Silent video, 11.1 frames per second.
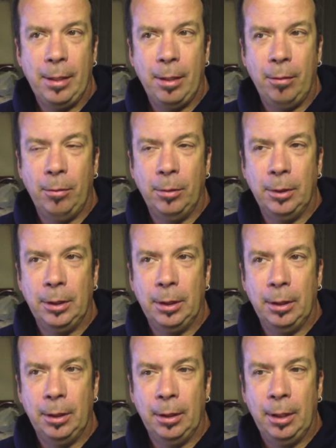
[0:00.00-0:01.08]
it
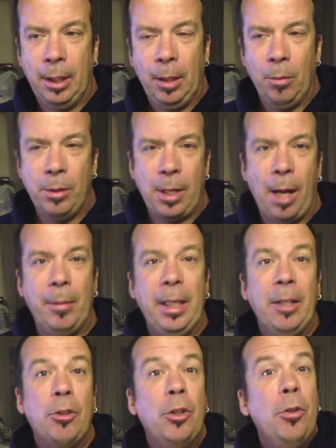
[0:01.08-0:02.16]
was time to
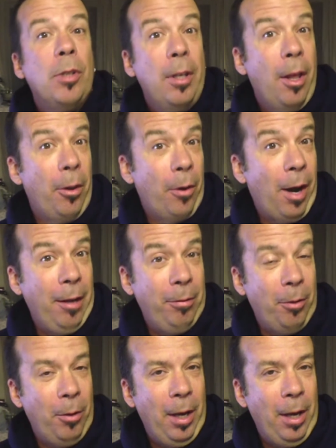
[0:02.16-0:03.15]
introduce another iPhone.